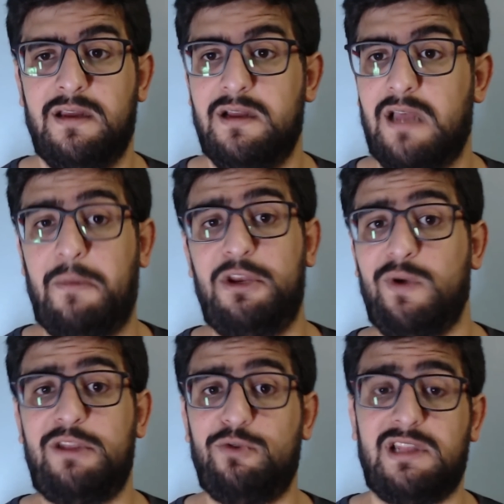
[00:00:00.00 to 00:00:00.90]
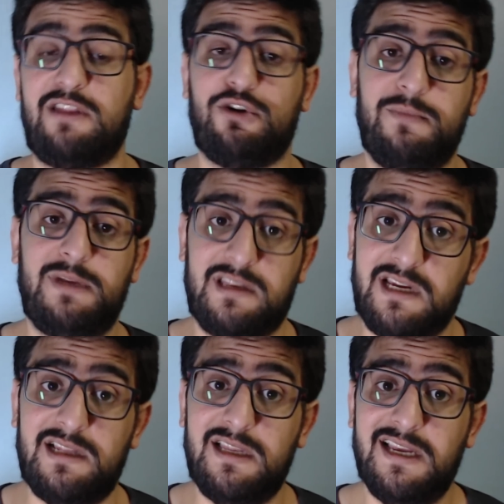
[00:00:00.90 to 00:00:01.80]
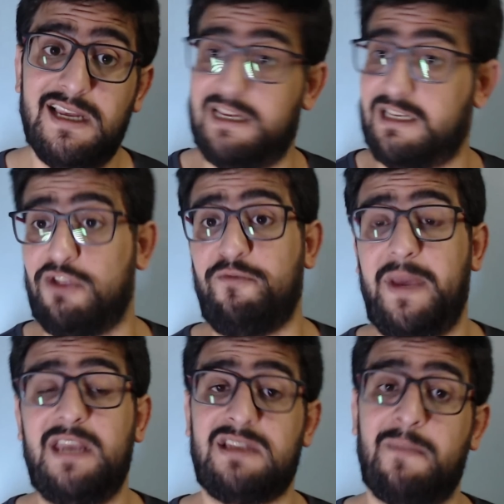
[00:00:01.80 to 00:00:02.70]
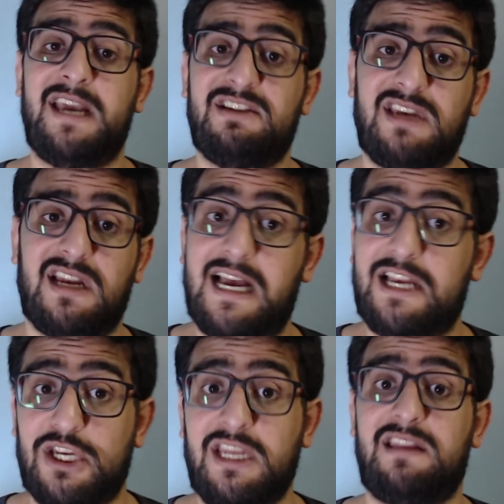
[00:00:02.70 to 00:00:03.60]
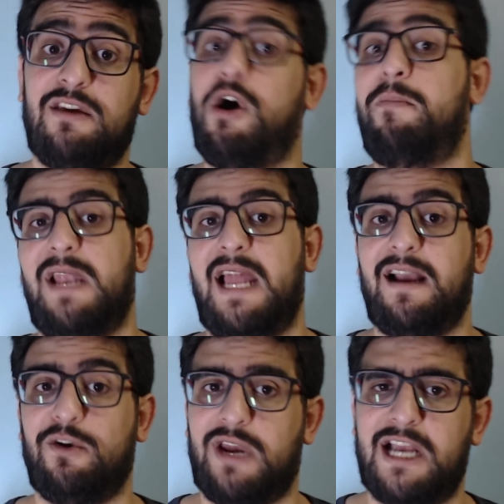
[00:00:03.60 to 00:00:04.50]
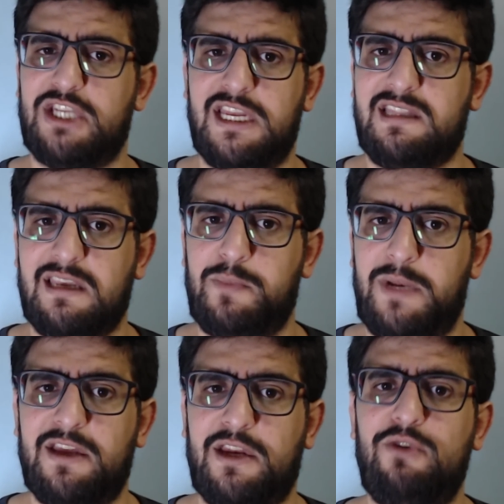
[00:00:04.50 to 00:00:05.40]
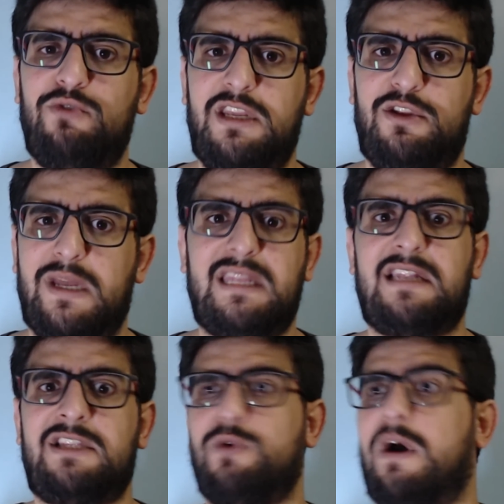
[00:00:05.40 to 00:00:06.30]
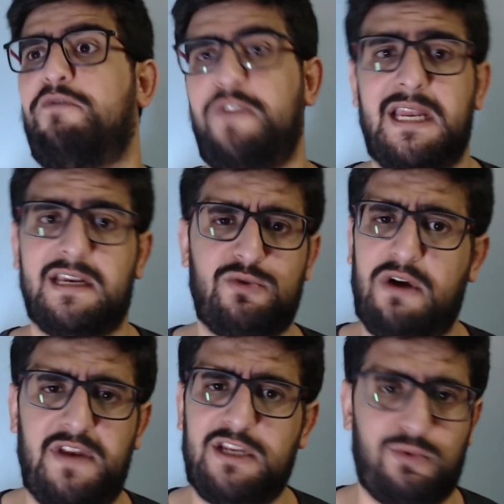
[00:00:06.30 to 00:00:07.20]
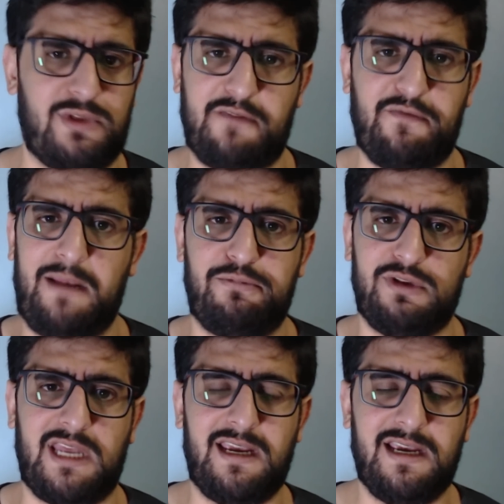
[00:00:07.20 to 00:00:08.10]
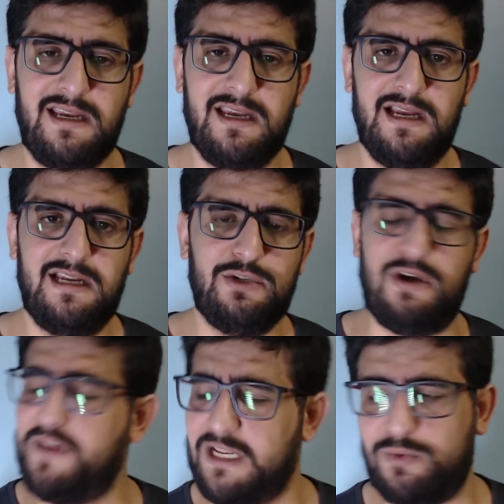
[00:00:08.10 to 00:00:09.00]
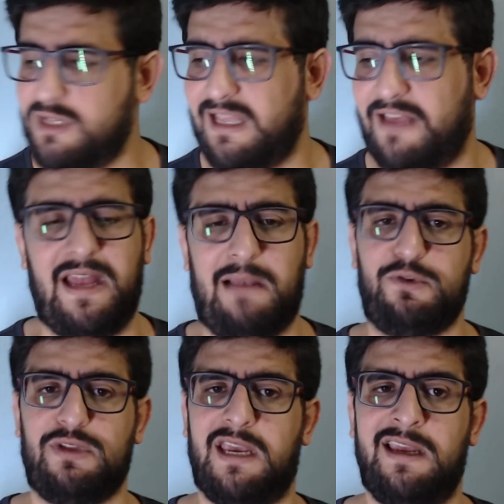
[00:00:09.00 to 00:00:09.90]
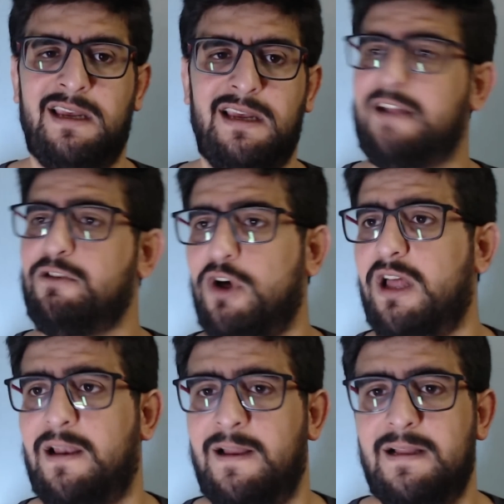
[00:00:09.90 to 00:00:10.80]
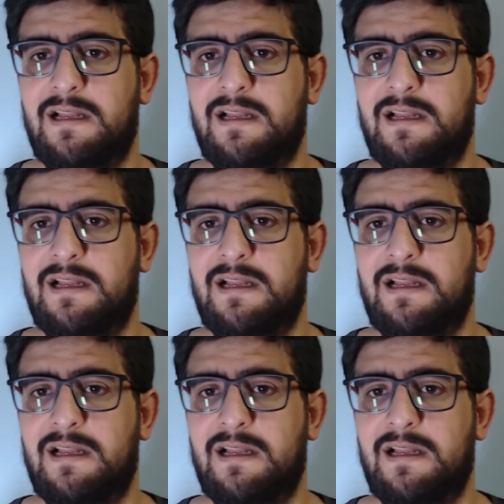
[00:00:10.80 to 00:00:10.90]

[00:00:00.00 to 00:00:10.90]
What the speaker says: I mean, you went to Atletico Madrid, instead of paying some extra cash and getting Oblak or actually getting a player you need, you went to get Joao Felix. Joao Felix wouldn't have helped today. Joao Felix wouldn't have helped today at all.